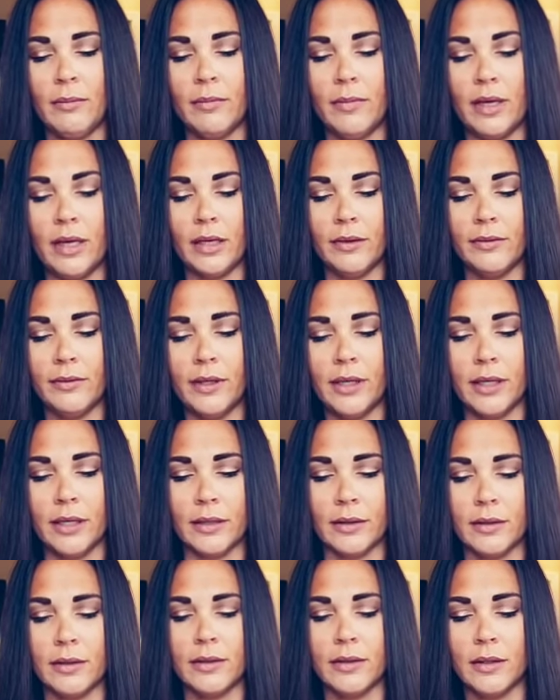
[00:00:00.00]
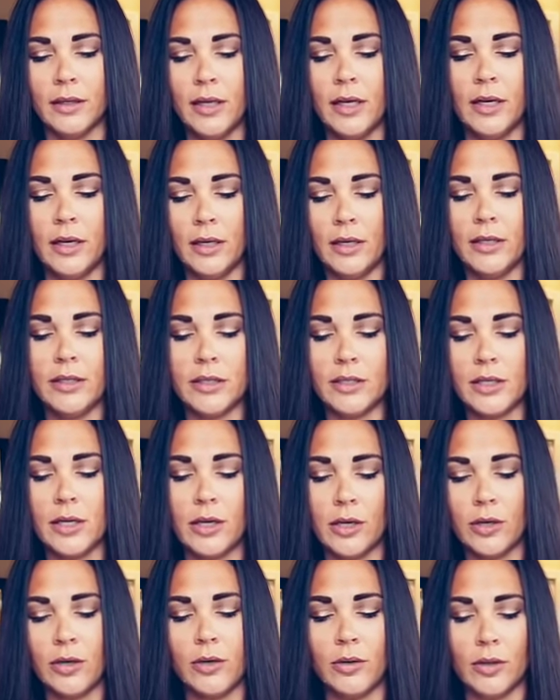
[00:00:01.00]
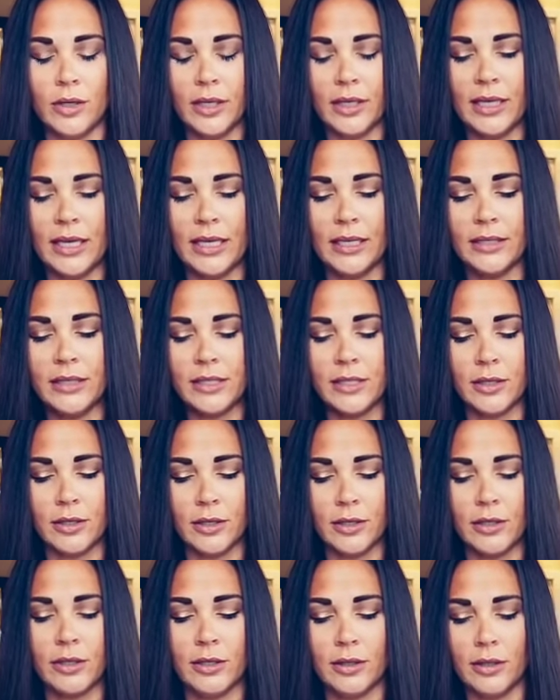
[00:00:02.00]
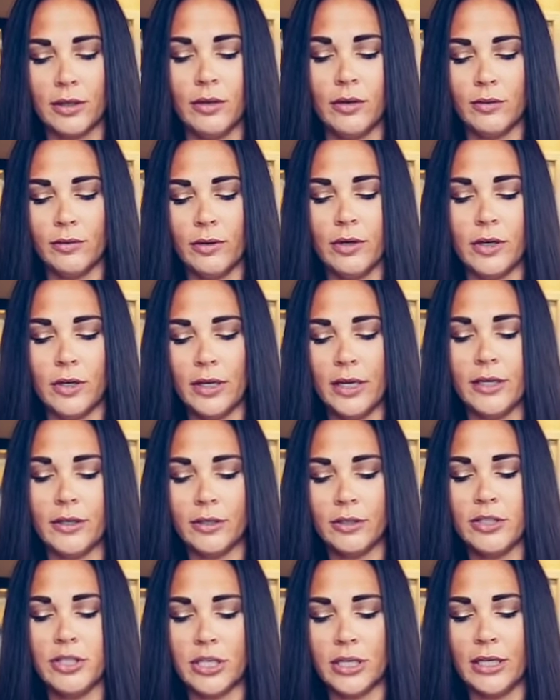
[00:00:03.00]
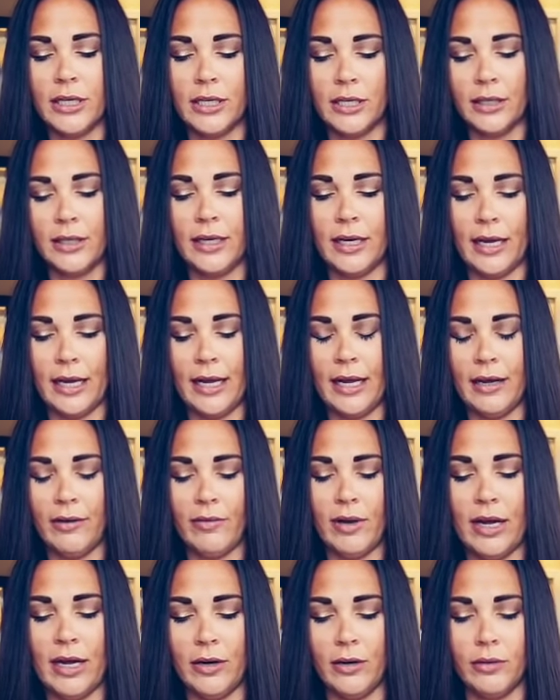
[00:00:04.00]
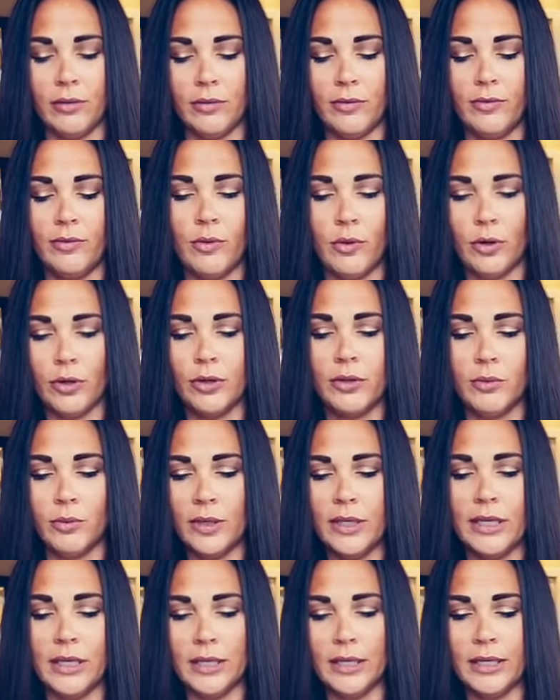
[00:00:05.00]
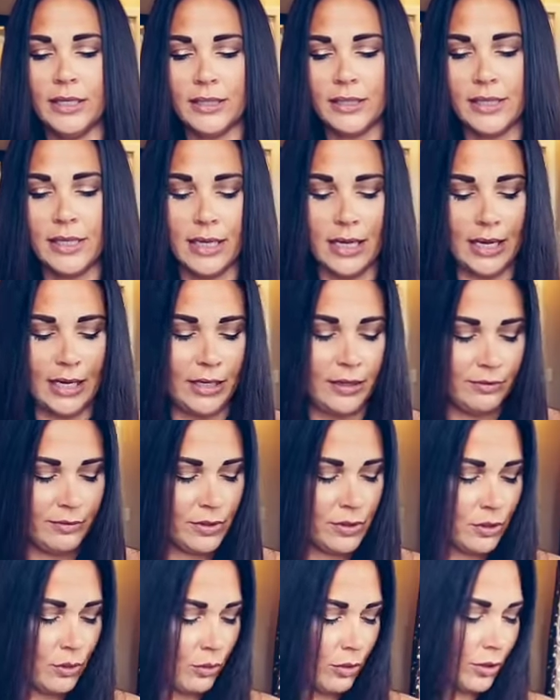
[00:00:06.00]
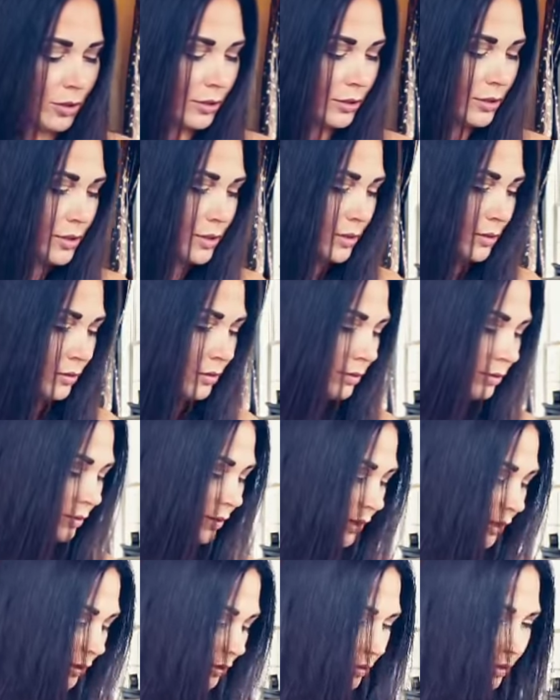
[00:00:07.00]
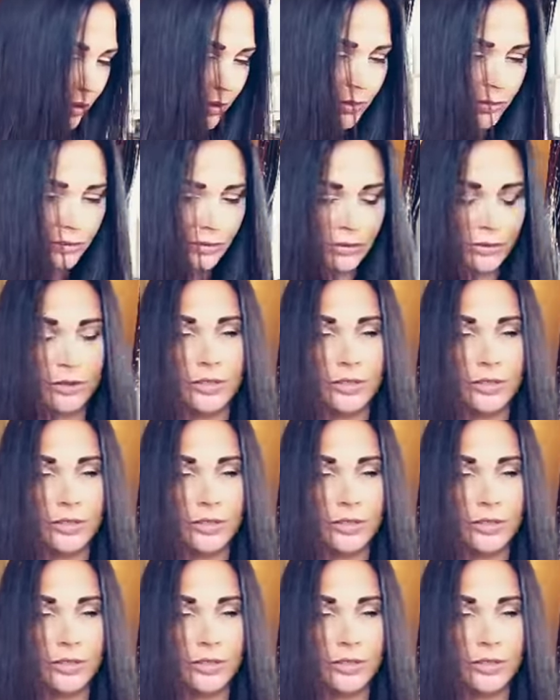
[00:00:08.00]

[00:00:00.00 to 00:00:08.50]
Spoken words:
May 5th. So, Cancer, the overall energy that I have out for the week is the Eight of Swords. Okay, hold on.